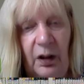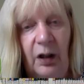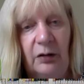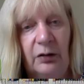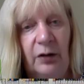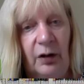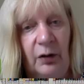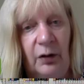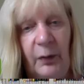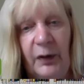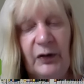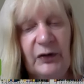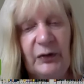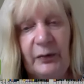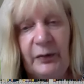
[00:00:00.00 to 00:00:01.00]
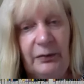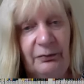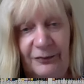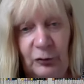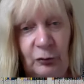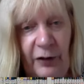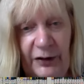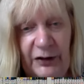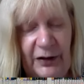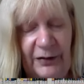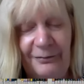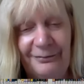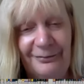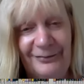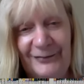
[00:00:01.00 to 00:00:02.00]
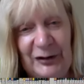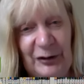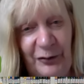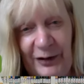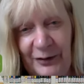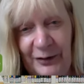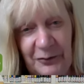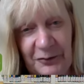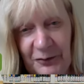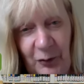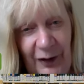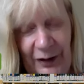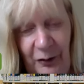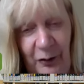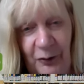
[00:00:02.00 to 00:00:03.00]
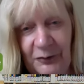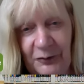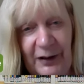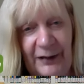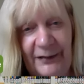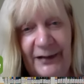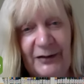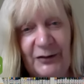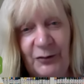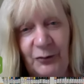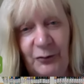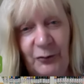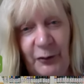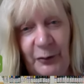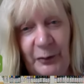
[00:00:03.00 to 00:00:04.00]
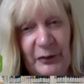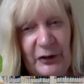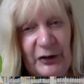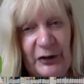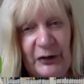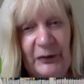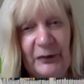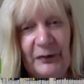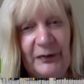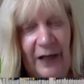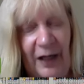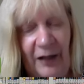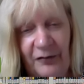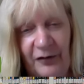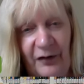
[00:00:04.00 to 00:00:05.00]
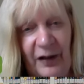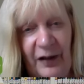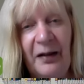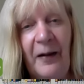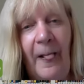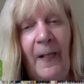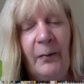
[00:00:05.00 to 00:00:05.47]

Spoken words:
no, because we're already doing quite a lot and there's not room to do everything.